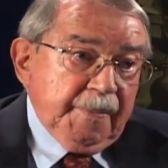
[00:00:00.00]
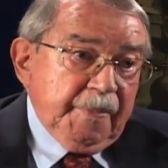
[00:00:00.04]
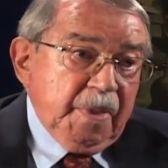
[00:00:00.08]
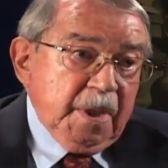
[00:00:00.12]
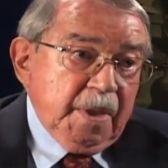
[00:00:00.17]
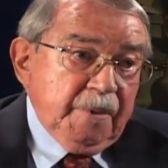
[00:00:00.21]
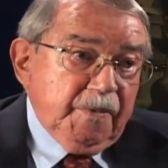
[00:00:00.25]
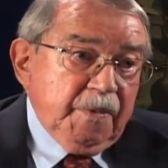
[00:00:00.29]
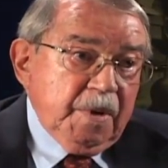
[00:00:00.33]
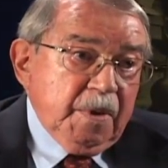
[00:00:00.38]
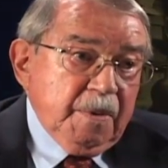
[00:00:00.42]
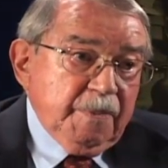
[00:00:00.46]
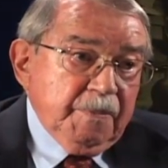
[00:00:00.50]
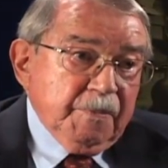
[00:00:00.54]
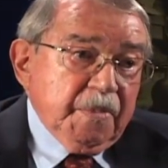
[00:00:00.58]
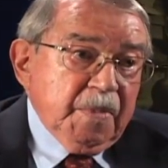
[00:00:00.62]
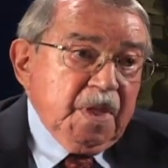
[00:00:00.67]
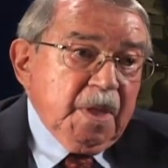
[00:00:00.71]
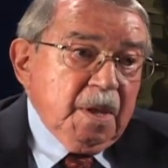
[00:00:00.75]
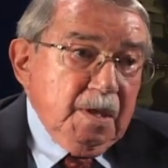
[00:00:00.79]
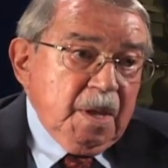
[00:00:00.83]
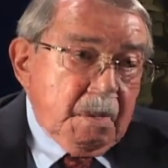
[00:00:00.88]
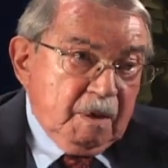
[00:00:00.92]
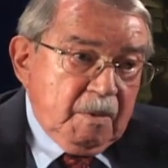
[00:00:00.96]
Amphibious
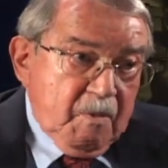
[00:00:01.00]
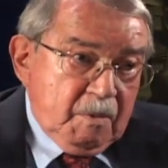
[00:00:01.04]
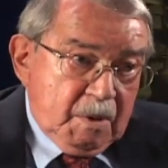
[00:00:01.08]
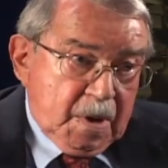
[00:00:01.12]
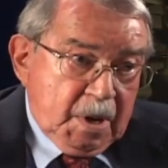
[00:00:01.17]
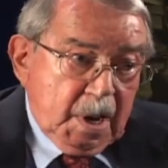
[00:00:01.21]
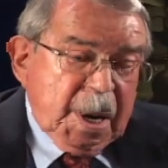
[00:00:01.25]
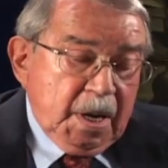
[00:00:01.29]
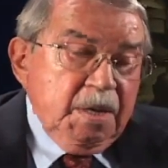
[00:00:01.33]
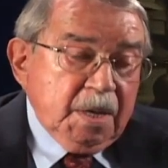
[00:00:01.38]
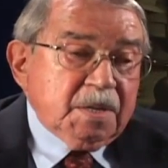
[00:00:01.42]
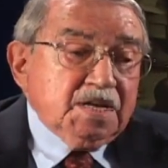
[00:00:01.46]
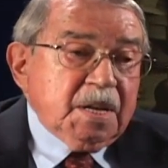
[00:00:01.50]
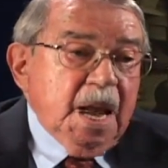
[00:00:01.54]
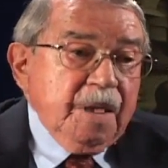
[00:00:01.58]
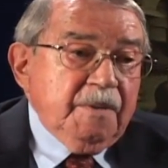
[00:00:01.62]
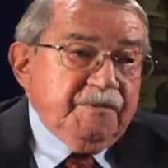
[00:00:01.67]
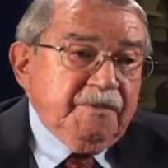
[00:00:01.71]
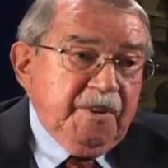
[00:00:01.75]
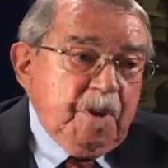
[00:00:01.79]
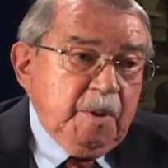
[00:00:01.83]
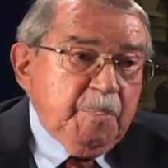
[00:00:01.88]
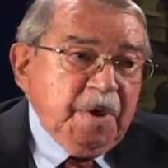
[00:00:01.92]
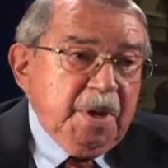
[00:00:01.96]
type vehicle. yeah, that could go
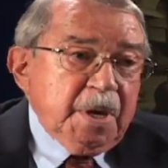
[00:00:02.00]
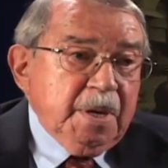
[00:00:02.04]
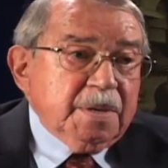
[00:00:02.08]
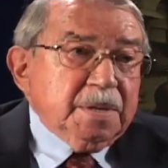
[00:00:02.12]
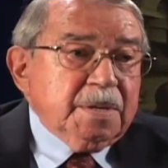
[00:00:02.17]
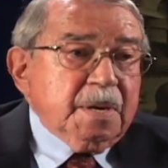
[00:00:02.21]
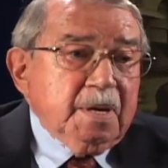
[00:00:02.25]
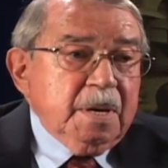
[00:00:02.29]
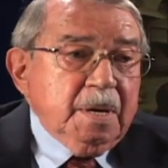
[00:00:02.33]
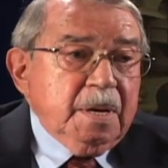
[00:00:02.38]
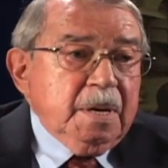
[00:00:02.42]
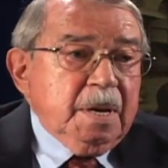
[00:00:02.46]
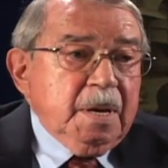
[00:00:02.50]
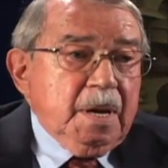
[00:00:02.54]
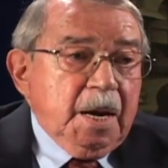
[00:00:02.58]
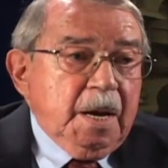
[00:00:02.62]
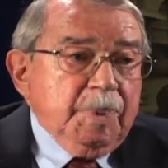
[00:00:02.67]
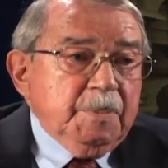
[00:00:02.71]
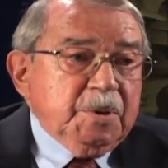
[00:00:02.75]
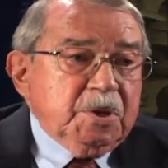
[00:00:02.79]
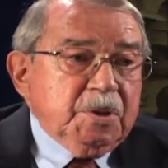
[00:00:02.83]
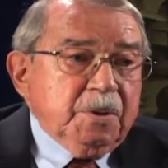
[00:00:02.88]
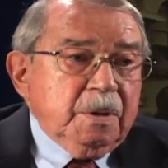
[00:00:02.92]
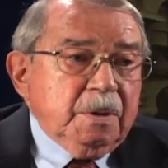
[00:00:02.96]
right up on the beach.
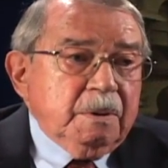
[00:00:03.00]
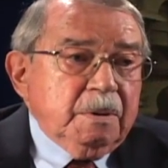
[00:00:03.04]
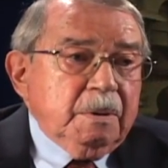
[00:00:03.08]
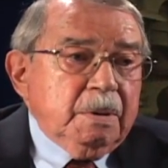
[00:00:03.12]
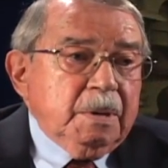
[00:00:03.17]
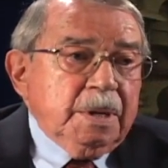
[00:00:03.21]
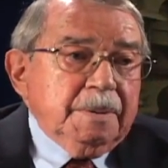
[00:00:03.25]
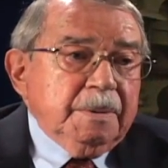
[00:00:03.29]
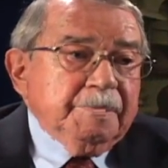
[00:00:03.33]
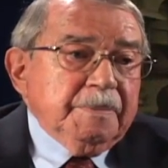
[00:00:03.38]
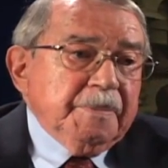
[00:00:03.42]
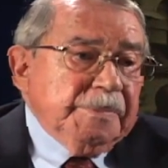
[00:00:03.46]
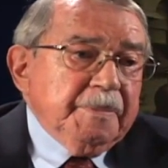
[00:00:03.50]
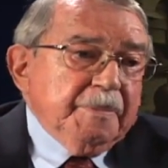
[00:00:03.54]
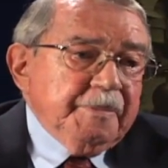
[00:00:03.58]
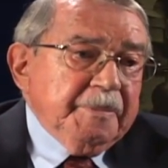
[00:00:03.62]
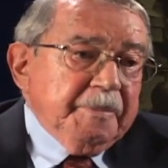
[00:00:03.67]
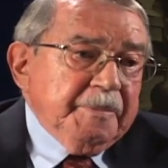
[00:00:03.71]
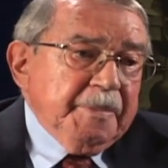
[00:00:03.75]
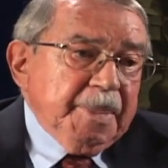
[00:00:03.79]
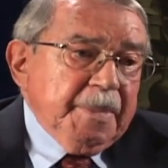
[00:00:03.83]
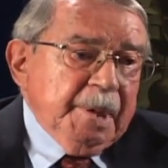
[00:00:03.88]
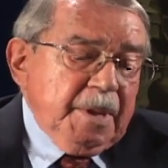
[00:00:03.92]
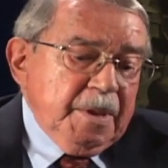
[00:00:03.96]
I'm sure uh,
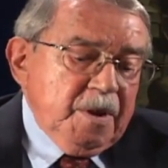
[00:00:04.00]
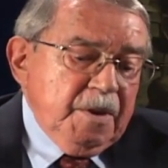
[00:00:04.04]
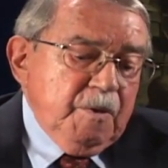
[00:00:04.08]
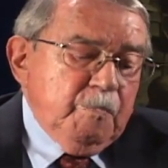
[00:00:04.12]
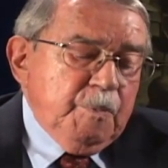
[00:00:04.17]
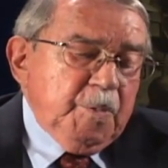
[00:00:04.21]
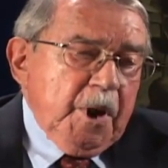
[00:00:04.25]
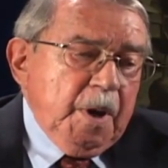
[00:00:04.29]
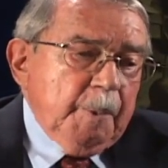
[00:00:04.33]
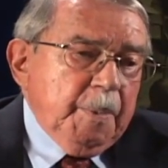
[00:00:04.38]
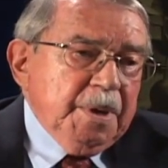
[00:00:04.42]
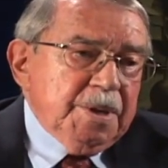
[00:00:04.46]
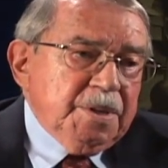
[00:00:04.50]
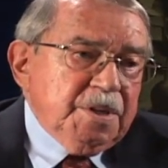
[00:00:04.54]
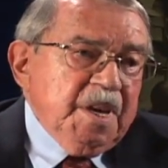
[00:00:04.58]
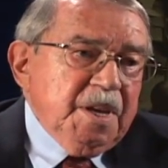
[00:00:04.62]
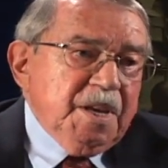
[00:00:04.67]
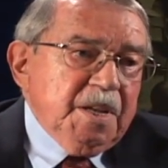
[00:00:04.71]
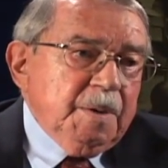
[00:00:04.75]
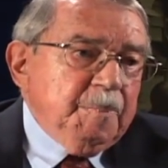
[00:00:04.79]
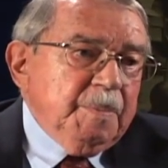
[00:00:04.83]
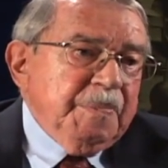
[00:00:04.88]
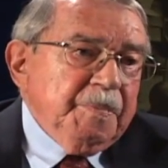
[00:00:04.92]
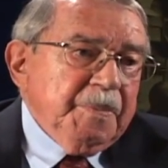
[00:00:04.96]
you've probably
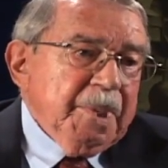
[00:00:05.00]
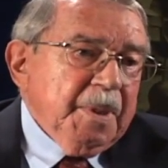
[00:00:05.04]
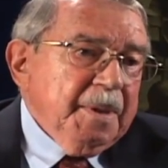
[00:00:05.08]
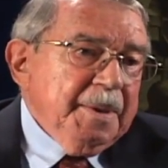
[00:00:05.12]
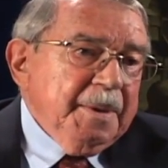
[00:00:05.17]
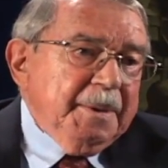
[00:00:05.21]
seen them.